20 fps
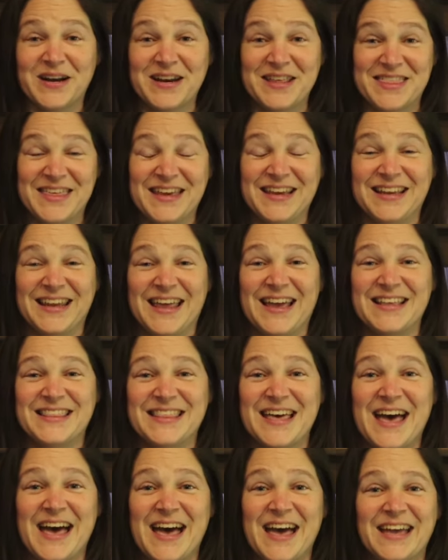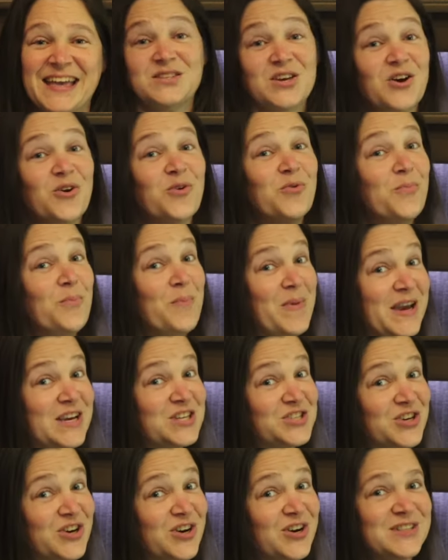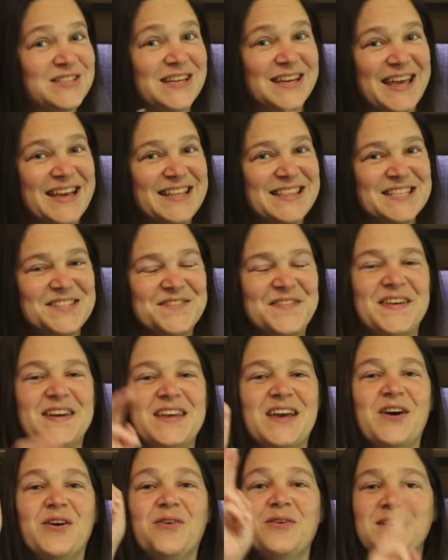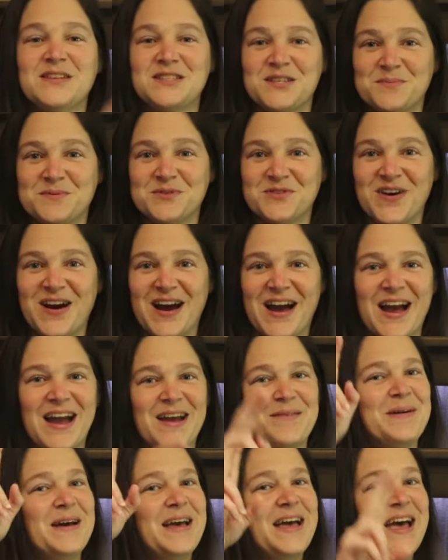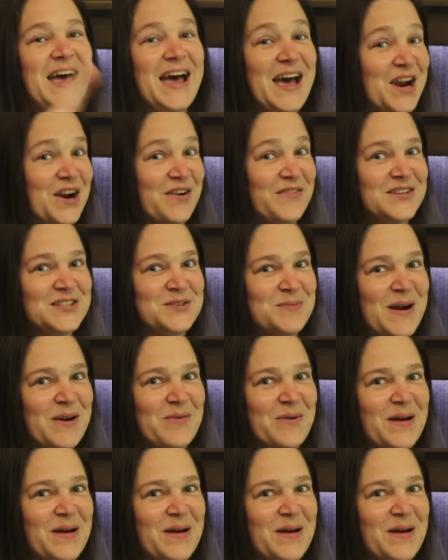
anything like that. So make sure to like this video, subscribe, head over to my